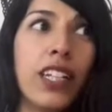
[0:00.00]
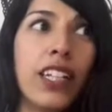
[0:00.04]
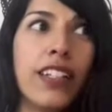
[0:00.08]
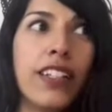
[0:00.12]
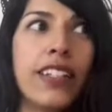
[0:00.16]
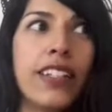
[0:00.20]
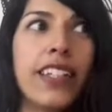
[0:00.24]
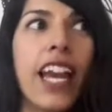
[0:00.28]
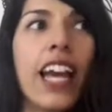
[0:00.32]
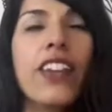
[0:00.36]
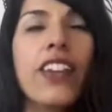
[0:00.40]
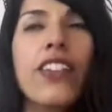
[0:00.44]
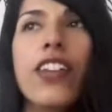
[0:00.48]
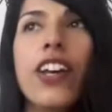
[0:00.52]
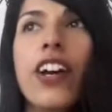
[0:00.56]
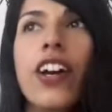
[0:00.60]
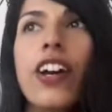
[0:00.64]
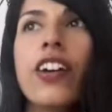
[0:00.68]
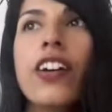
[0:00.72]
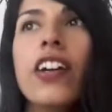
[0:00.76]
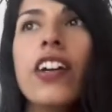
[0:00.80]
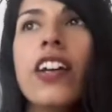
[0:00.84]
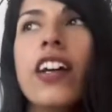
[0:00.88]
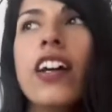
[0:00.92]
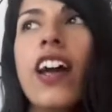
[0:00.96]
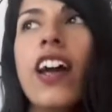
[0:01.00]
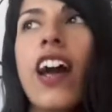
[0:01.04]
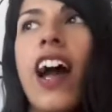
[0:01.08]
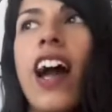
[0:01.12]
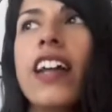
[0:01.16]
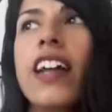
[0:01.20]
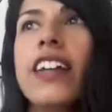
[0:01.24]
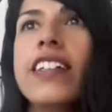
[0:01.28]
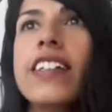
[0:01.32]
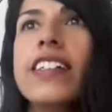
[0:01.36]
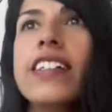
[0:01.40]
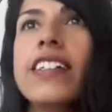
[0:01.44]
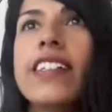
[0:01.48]
to get there.
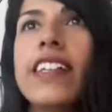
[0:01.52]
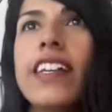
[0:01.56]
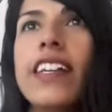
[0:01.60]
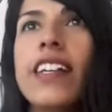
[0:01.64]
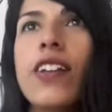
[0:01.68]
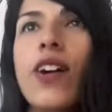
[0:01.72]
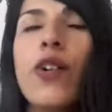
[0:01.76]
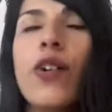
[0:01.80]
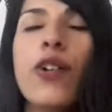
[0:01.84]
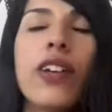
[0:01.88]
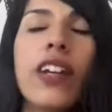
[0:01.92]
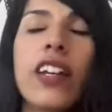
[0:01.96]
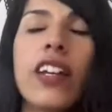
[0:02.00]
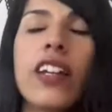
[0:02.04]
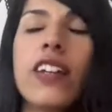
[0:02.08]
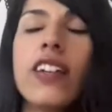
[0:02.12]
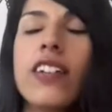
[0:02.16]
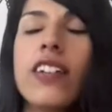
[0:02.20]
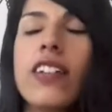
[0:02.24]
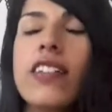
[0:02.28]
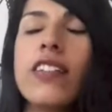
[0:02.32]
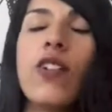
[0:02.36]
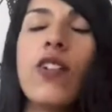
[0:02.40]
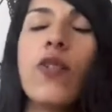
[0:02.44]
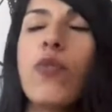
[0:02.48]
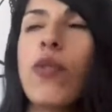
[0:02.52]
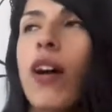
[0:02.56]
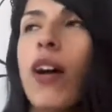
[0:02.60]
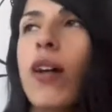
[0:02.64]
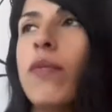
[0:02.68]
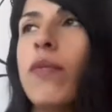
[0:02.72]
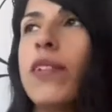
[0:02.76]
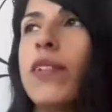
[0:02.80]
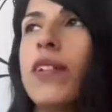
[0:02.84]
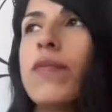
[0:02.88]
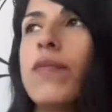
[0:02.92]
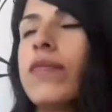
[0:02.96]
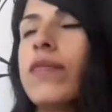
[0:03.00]
And he said, okay, no
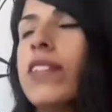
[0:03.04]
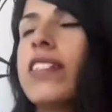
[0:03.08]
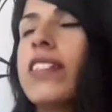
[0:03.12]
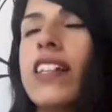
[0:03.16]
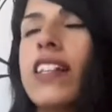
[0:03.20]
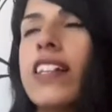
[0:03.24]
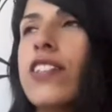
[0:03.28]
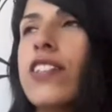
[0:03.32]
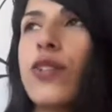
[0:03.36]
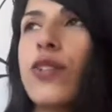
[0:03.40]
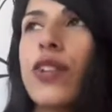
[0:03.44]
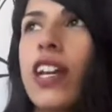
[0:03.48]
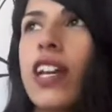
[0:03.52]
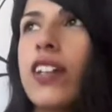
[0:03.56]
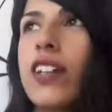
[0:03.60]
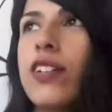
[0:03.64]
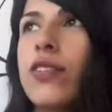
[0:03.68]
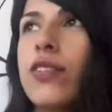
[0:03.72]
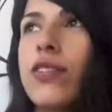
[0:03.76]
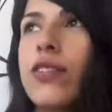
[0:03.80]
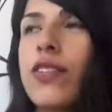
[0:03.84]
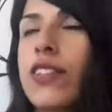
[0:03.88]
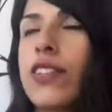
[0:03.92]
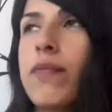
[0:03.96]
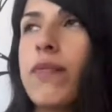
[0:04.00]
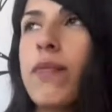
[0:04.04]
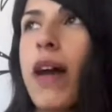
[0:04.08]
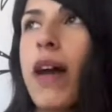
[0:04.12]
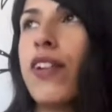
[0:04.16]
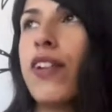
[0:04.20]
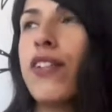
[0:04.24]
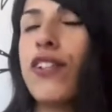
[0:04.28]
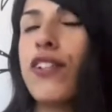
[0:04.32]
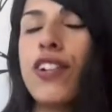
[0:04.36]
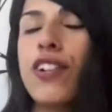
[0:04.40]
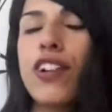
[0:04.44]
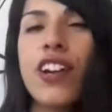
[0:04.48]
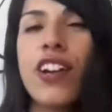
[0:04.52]
problem. He said, it's okay, doesn't
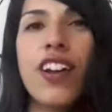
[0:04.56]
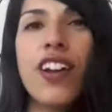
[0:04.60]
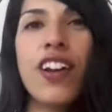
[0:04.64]
matter.